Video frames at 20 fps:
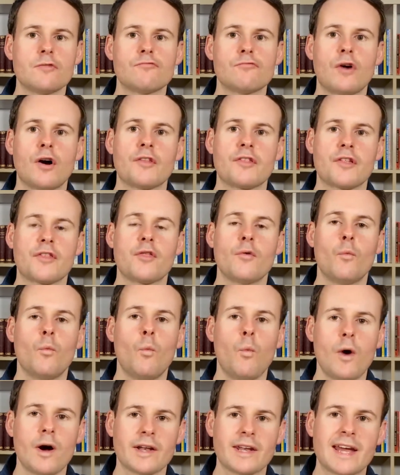rather than
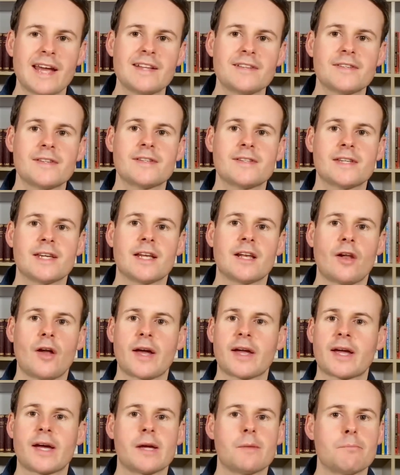one entity
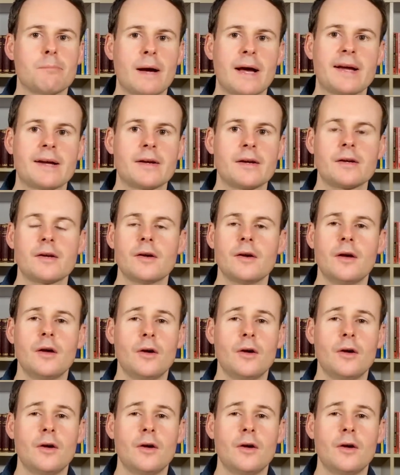like a bank